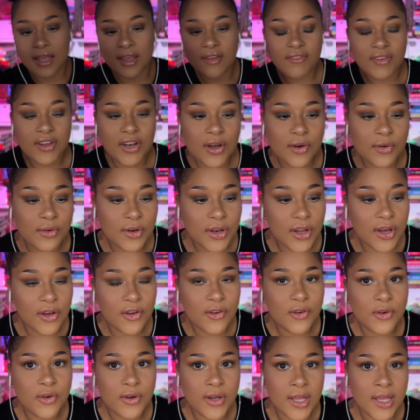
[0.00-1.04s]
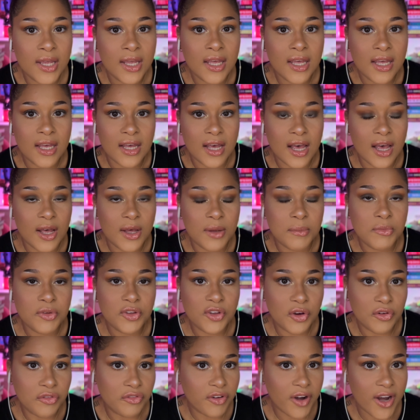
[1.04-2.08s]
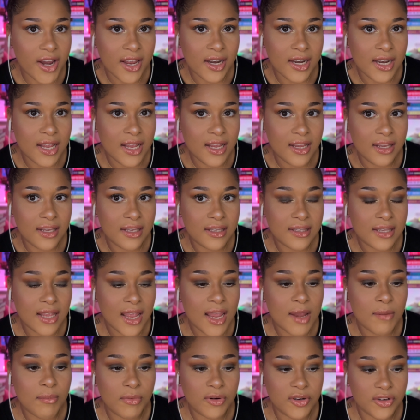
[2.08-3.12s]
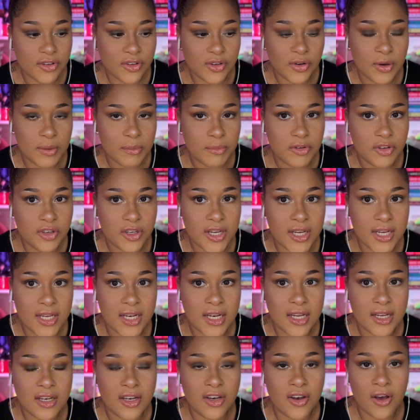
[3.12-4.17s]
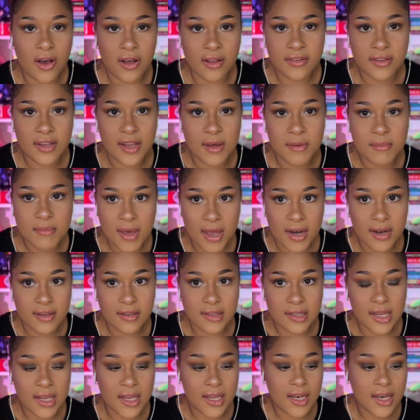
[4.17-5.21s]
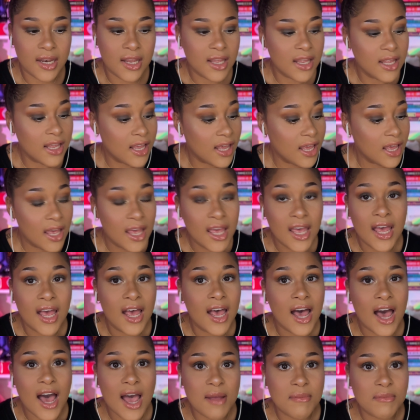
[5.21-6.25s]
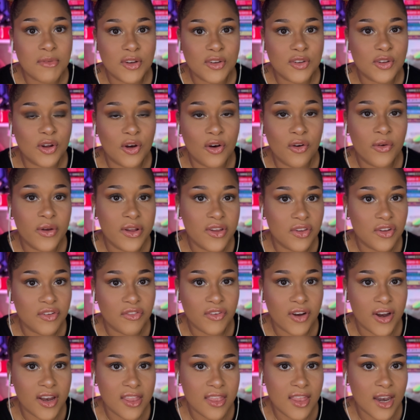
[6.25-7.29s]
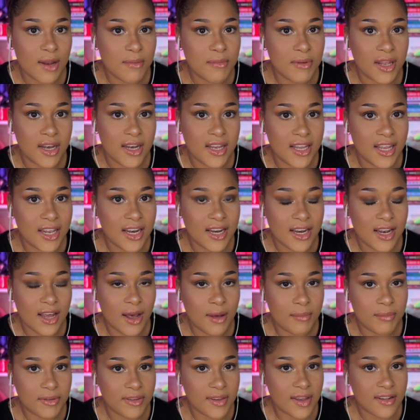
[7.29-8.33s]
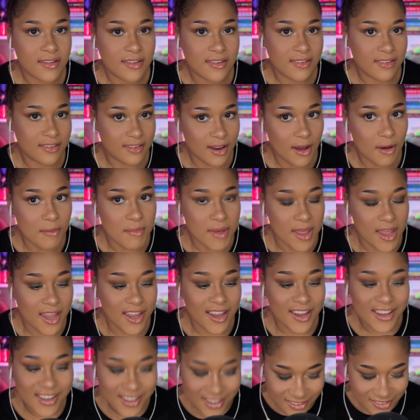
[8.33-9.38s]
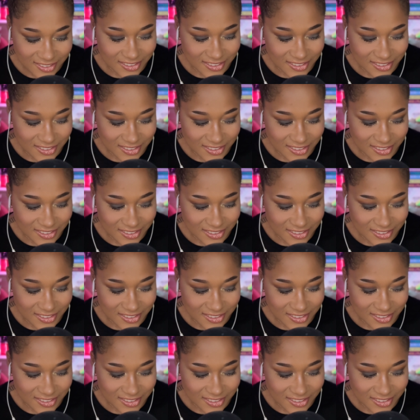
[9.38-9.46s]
don't know, Zopran is a prescription nausea medicine. I'm just always afraid that I'm gonna get an upset stomach, so